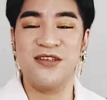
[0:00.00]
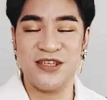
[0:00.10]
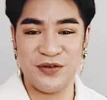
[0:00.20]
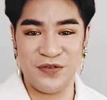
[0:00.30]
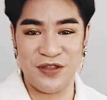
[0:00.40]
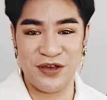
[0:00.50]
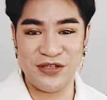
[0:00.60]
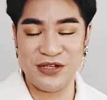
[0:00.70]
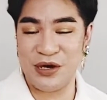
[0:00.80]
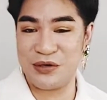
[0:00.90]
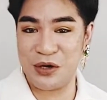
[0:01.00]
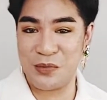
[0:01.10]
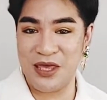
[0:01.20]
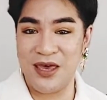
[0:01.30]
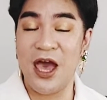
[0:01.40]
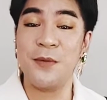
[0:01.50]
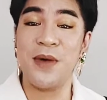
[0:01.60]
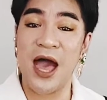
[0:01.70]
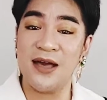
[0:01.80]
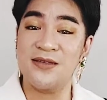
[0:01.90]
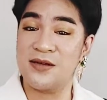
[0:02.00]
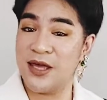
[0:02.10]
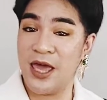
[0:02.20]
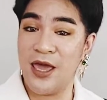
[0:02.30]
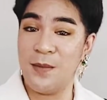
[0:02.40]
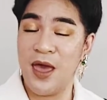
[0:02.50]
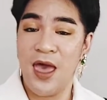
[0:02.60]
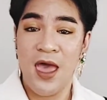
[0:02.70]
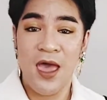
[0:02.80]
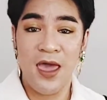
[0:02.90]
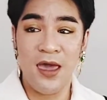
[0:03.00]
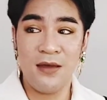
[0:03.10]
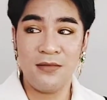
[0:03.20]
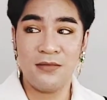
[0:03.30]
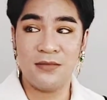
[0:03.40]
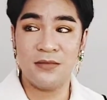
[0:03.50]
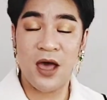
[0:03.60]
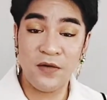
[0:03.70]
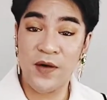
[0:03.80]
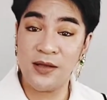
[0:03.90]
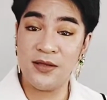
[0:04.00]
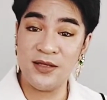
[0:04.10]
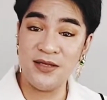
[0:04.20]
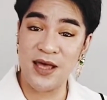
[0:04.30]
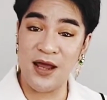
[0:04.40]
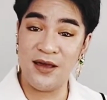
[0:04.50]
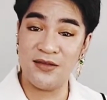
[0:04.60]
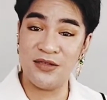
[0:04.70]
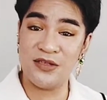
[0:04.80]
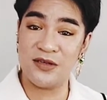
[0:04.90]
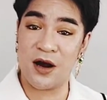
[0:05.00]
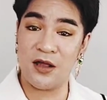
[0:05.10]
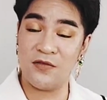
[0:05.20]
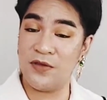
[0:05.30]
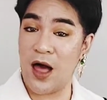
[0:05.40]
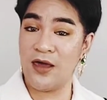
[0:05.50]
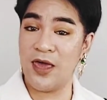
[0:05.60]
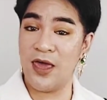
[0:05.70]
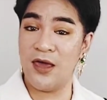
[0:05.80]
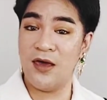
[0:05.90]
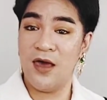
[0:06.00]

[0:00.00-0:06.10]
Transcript: So for those who don't know me, I'm Axel Gabe, and I finally decided to start vlogging.